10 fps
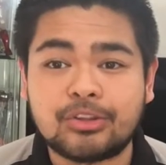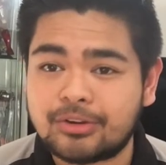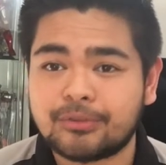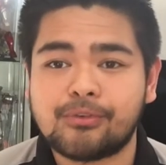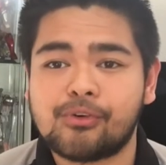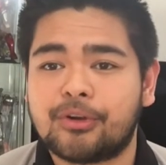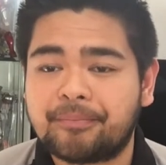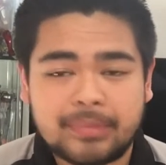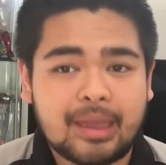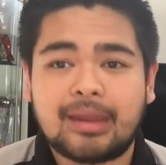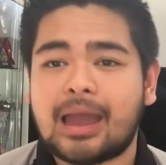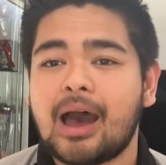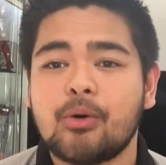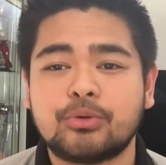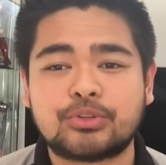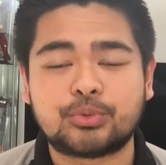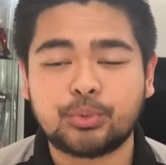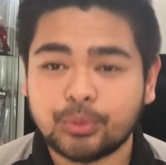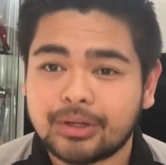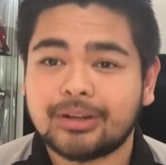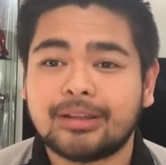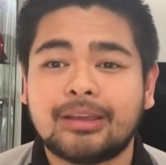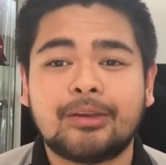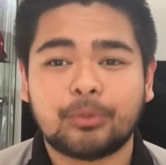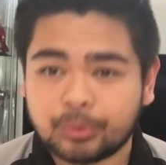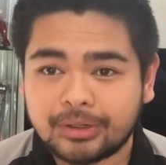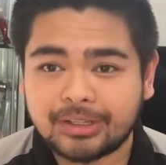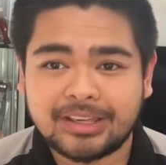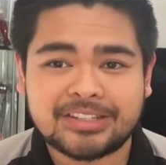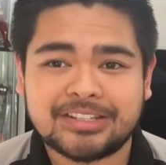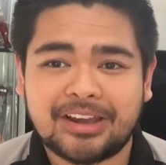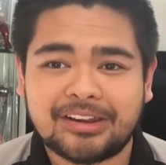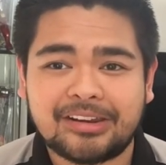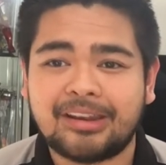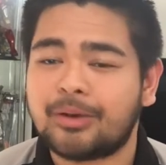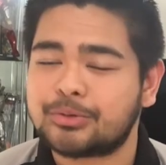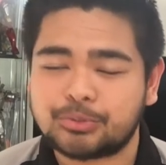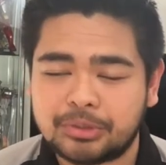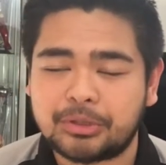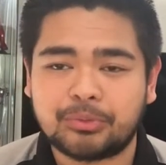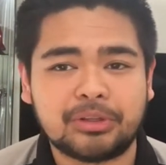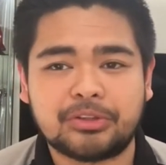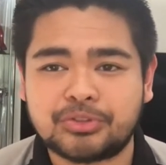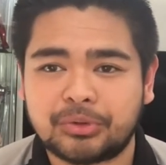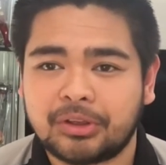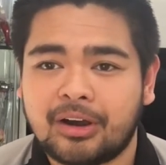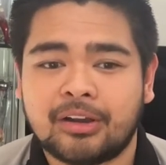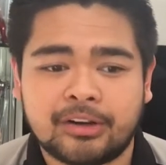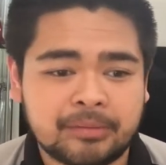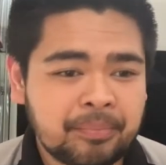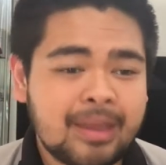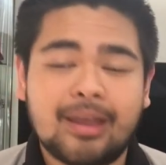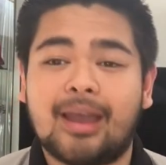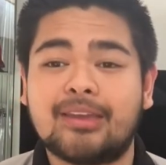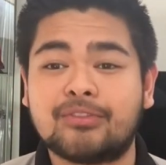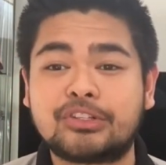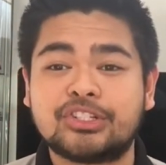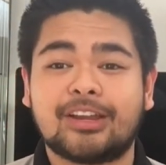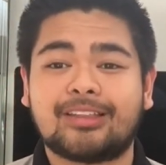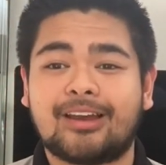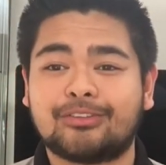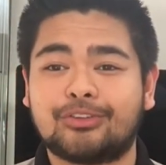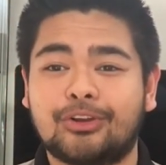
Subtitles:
in uniform, and I was really, really excited, and I was really, really, truly honored. I even checked out